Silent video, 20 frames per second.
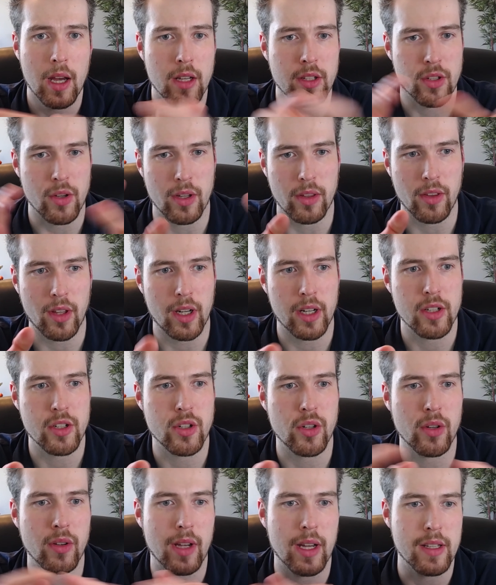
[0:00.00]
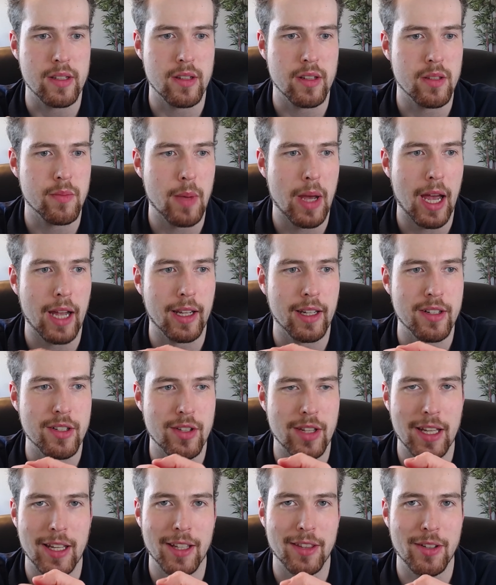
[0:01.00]
So I thought I'd show you guys this package.
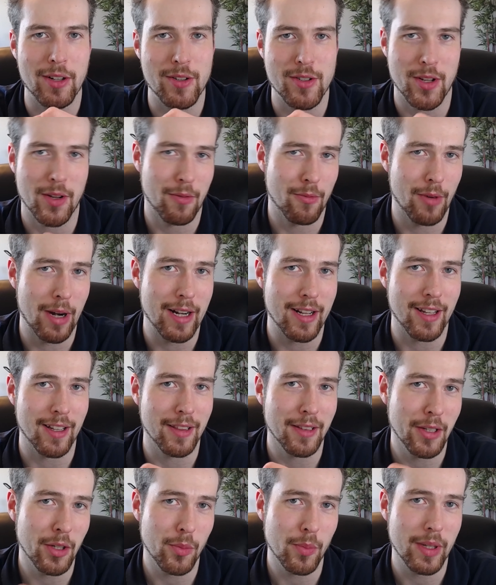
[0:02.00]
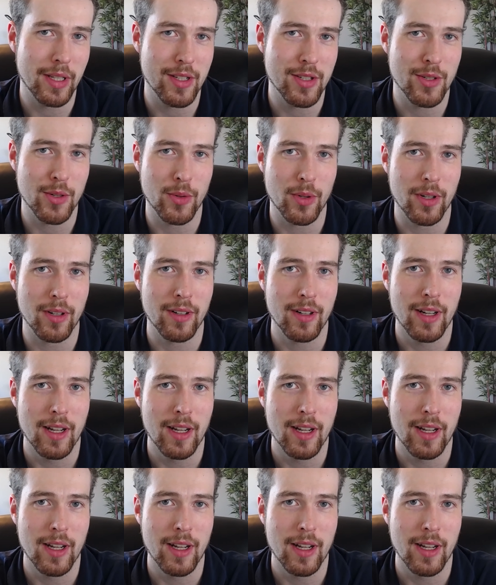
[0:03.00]
They get theirs ready a little bit sooner